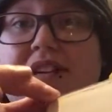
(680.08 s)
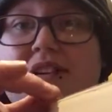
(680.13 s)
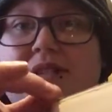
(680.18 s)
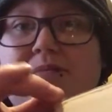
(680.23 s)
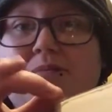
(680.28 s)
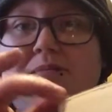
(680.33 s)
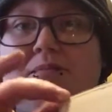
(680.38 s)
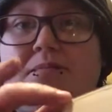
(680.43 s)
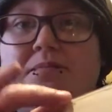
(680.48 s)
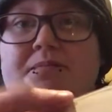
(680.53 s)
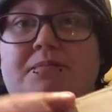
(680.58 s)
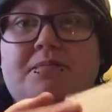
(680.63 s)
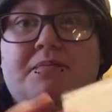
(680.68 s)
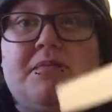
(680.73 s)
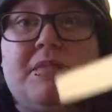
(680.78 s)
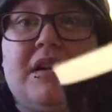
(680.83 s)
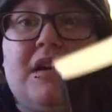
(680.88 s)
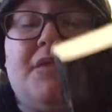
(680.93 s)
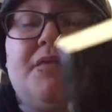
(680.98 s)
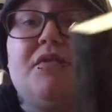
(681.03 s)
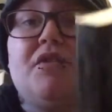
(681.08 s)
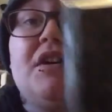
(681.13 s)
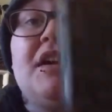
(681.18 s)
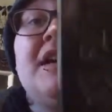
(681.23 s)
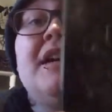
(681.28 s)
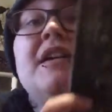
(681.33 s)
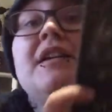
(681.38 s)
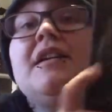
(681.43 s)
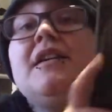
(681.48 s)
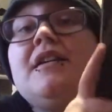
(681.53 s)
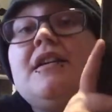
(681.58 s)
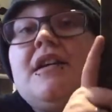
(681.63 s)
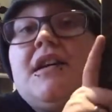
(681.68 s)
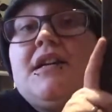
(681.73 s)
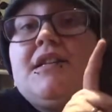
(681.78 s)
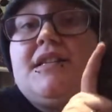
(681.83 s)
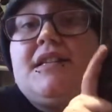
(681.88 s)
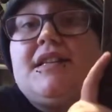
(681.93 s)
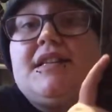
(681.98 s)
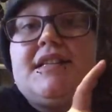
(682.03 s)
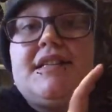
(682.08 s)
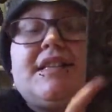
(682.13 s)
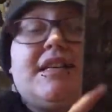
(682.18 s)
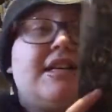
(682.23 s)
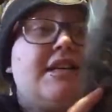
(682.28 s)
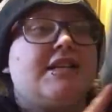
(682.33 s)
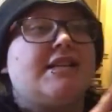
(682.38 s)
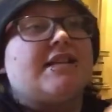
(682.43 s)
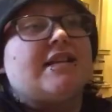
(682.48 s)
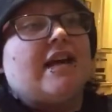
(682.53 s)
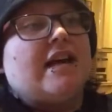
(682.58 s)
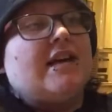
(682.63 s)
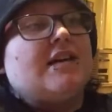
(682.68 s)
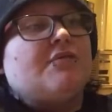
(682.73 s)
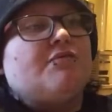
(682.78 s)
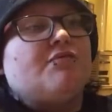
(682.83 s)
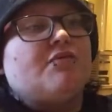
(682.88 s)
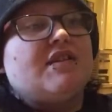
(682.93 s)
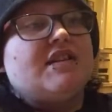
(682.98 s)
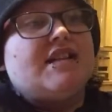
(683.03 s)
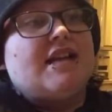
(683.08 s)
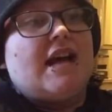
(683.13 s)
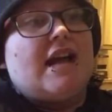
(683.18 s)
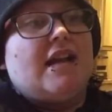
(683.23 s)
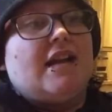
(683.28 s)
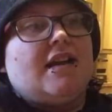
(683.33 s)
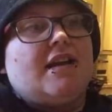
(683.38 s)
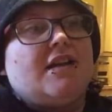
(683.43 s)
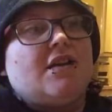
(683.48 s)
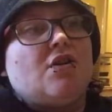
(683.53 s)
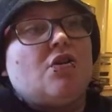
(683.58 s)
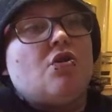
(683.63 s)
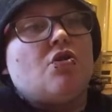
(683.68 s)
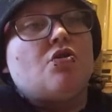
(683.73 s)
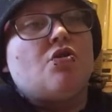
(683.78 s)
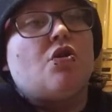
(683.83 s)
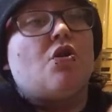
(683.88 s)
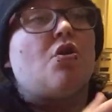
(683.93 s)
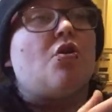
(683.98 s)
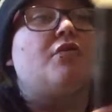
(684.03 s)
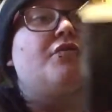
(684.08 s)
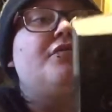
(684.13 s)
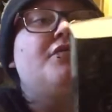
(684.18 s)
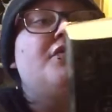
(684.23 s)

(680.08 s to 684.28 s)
a cover on it. This is a retelling of